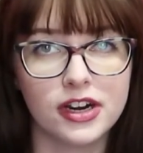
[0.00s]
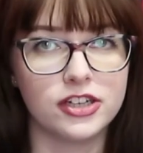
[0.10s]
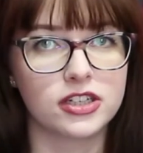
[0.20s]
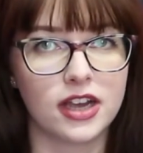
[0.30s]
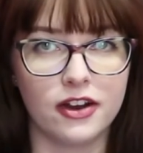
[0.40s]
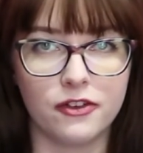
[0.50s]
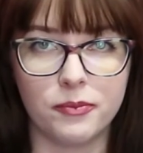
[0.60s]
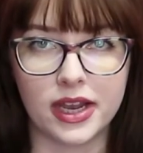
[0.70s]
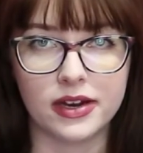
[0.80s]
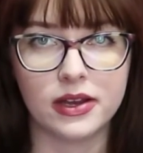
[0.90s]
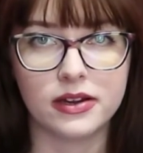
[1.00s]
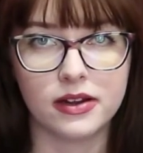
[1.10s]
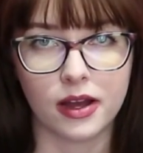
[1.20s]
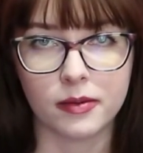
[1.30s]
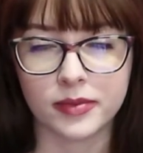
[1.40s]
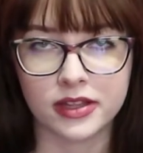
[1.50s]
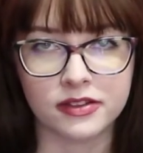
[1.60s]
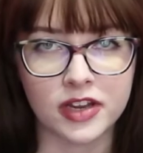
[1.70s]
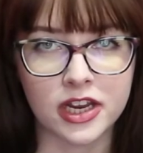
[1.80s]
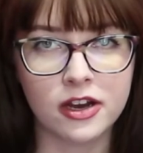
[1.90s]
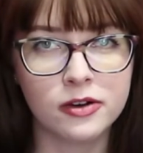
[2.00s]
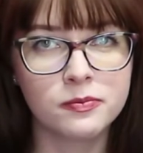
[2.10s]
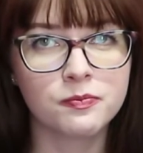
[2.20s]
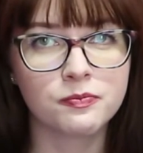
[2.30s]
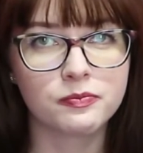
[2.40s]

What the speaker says: I just kind of made it in the video.